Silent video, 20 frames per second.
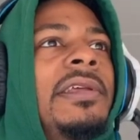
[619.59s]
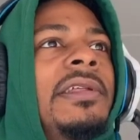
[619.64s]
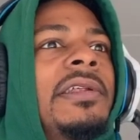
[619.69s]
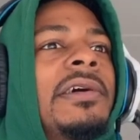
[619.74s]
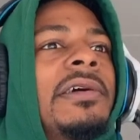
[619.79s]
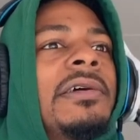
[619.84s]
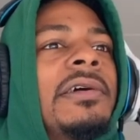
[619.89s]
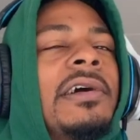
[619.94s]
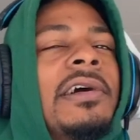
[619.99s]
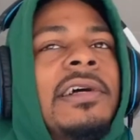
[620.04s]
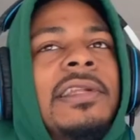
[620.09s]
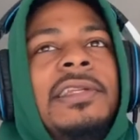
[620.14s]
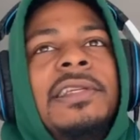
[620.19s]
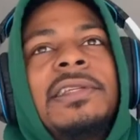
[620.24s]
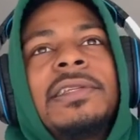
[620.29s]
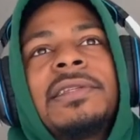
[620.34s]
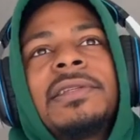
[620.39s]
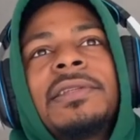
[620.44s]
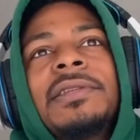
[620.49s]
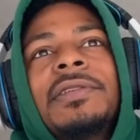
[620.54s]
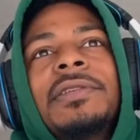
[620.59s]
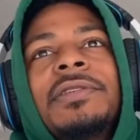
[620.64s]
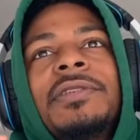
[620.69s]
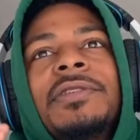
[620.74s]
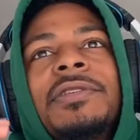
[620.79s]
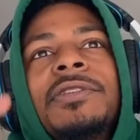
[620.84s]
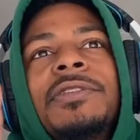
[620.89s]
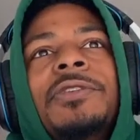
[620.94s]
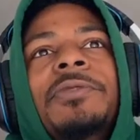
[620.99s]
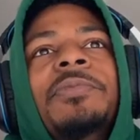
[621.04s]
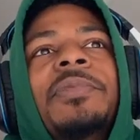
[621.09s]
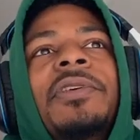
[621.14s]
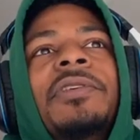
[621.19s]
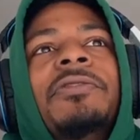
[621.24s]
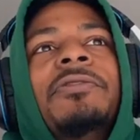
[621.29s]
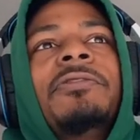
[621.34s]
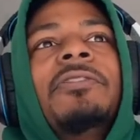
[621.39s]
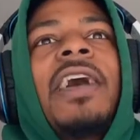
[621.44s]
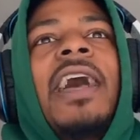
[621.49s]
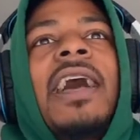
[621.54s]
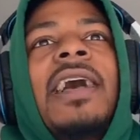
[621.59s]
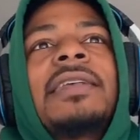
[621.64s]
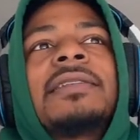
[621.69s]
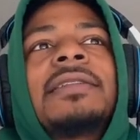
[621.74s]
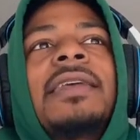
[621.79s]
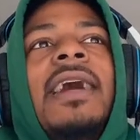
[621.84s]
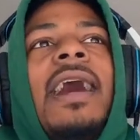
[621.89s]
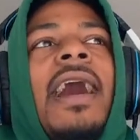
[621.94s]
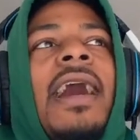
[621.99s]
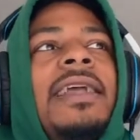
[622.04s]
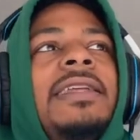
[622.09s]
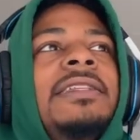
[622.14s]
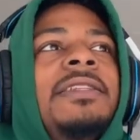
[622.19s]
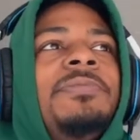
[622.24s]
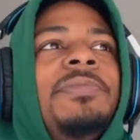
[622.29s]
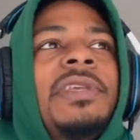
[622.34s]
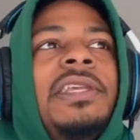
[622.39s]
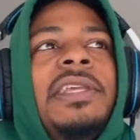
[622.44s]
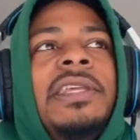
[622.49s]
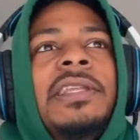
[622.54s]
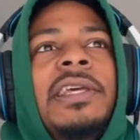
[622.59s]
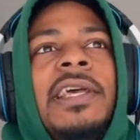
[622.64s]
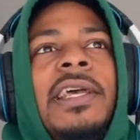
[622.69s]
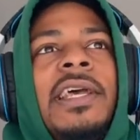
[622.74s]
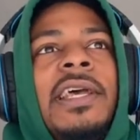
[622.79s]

all this super fast, high speed.